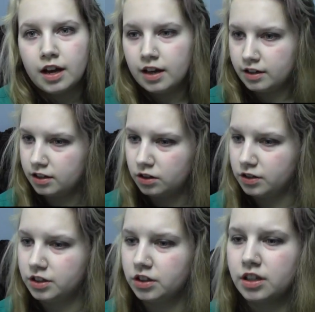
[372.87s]
And it
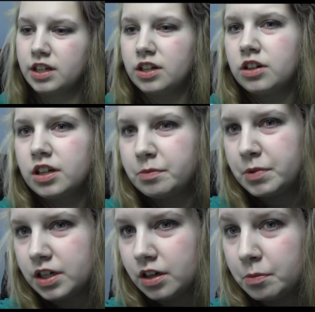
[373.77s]
only took a year to
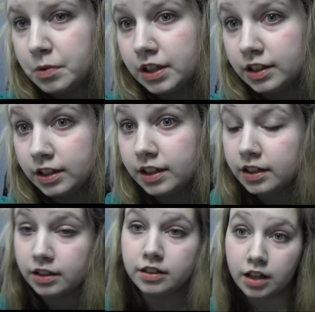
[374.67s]
be
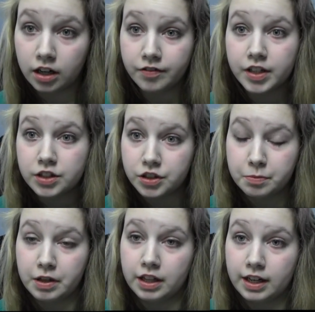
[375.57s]
completely done of it
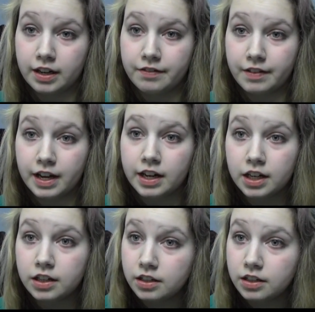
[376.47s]
just by letting it fade.